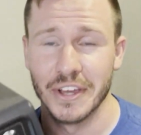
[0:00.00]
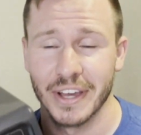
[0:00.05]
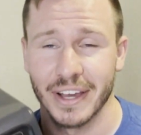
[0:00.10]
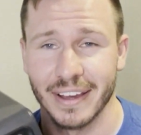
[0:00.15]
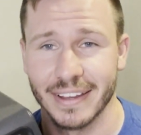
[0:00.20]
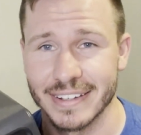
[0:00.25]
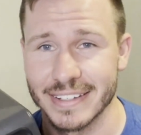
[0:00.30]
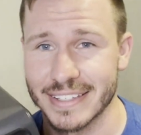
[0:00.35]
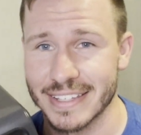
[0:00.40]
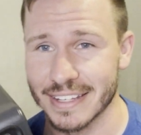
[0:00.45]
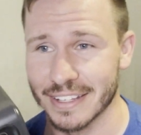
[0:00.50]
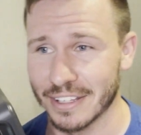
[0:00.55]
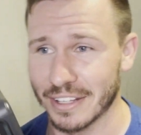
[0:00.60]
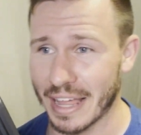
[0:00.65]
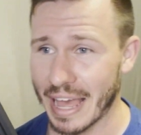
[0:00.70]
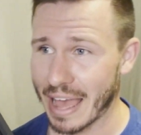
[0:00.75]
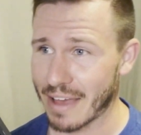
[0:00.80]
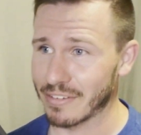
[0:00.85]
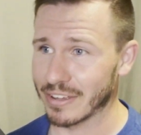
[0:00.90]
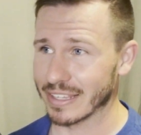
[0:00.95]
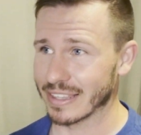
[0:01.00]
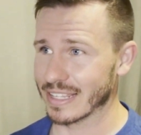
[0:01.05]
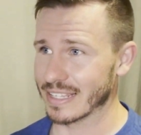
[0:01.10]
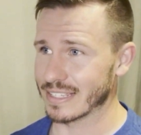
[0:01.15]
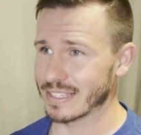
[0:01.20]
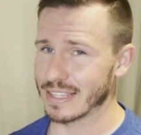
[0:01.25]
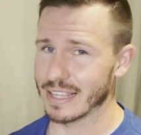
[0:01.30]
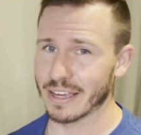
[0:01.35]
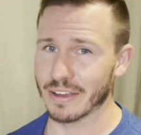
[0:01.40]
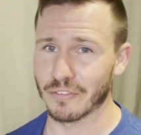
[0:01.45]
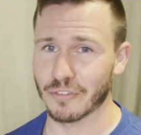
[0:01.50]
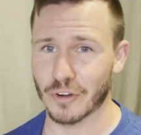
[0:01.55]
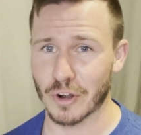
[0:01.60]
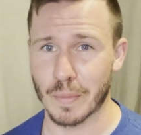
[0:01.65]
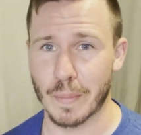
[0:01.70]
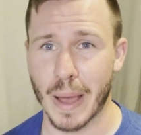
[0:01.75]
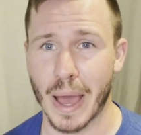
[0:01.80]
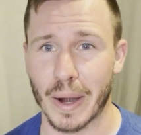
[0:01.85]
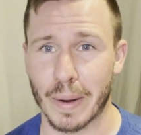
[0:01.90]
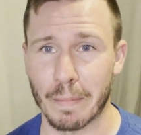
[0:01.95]
until having this thing for
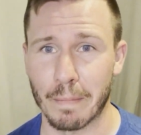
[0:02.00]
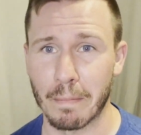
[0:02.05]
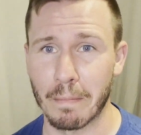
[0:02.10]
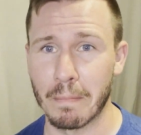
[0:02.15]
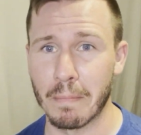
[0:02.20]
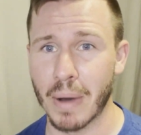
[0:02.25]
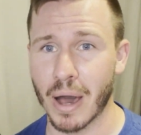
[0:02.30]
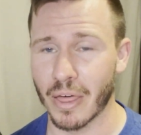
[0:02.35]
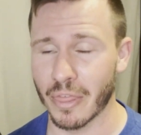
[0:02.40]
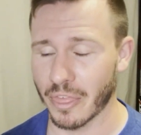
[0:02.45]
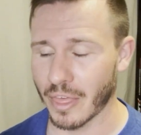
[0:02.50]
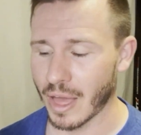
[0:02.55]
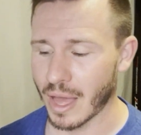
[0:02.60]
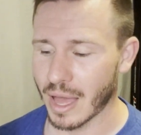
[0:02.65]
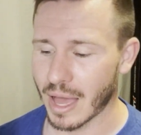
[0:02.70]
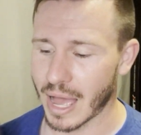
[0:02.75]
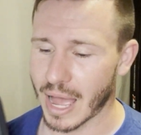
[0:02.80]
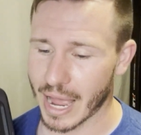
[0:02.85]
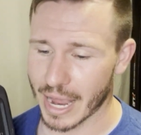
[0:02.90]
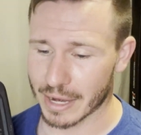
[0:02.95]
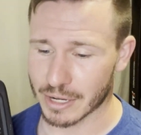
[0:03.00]
about a month. I